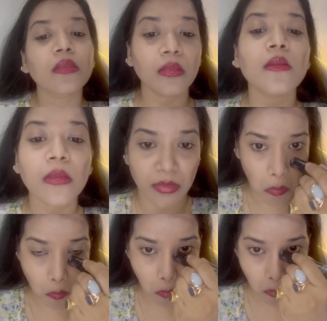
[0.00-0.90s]
So
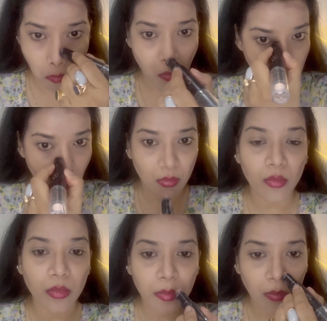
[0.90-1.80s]
this is my
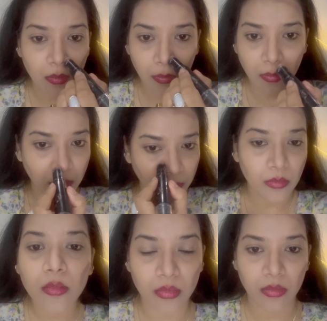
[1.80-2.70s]
favorite way
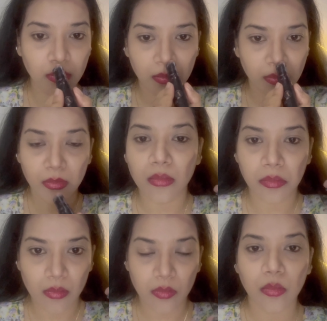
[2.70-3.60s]
to do the
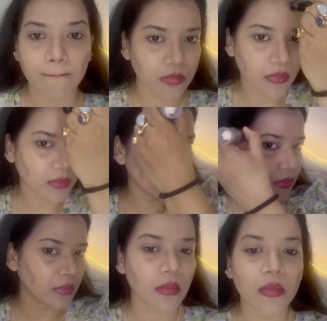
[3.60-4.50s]
contouring.
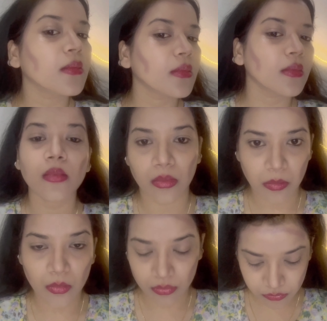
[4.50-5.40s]
So this is one of
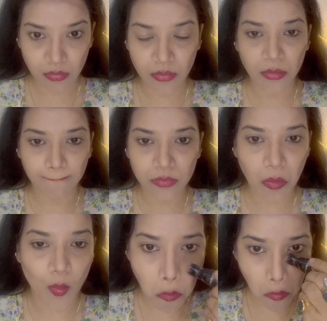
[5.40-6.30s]
my favorite
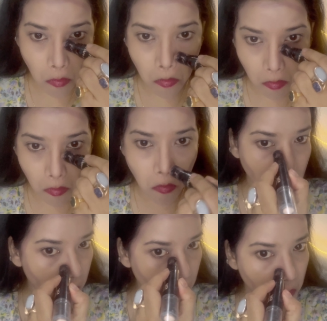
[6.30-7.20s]
contouring
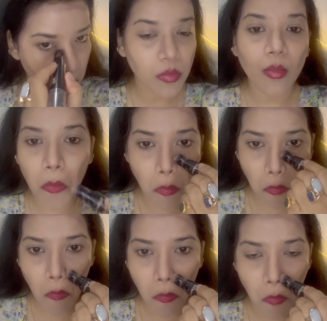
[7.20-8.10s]
idea.
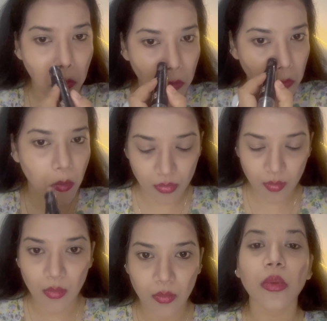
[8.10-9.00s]
So
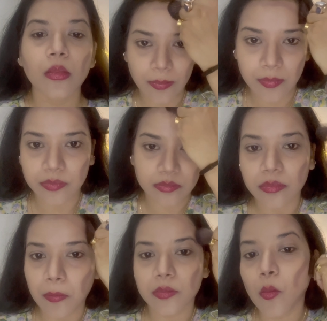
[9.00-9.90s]
mostly never
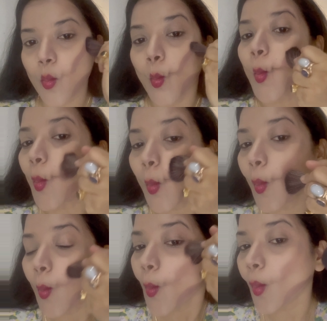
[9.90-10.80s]
forget your nose
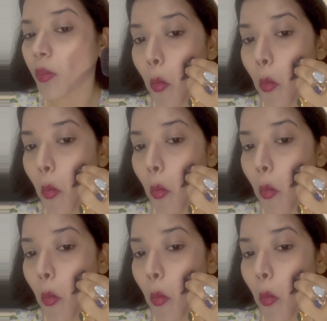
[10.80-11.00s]
area